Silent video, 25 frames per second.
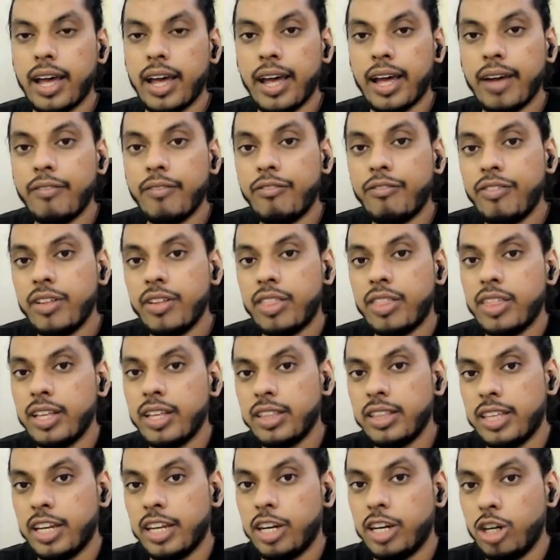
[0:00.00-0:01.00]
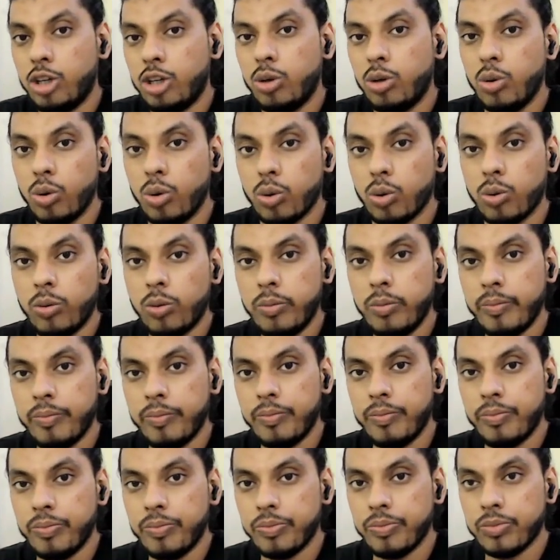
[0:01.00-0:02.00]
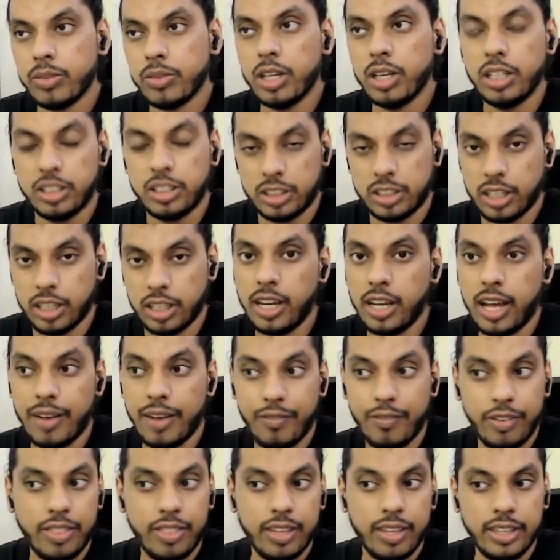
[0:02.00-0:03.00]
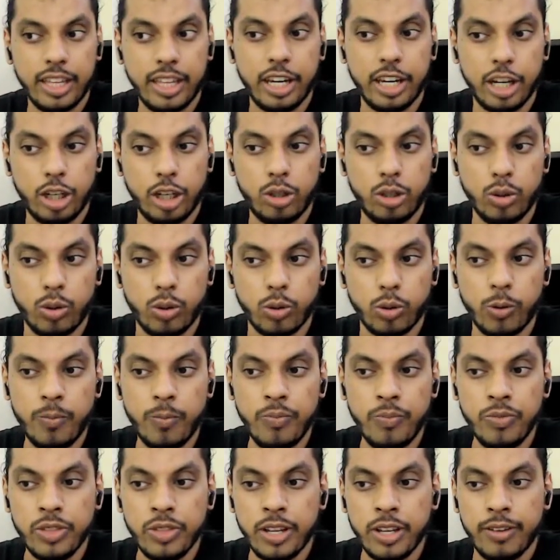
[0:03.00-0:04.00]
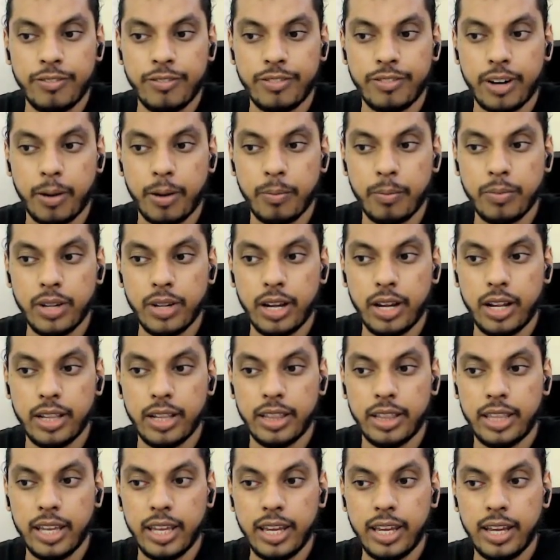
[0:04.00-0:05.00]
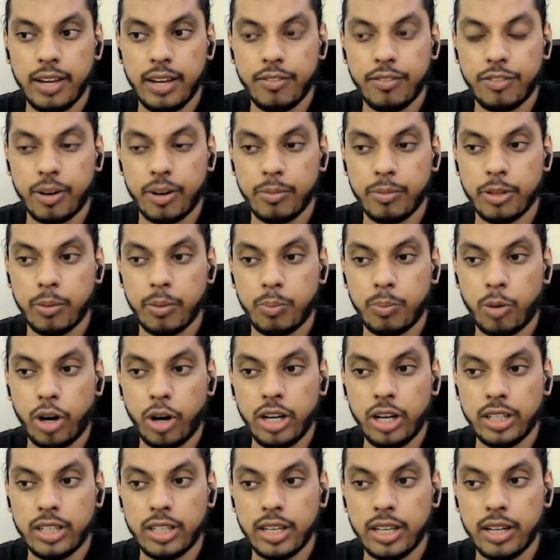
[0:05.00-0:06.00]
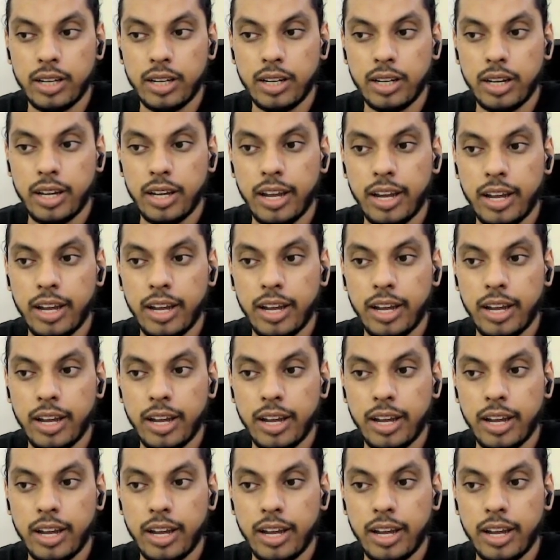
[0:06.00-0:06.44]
everything they need to know, say everything they need to know from the point they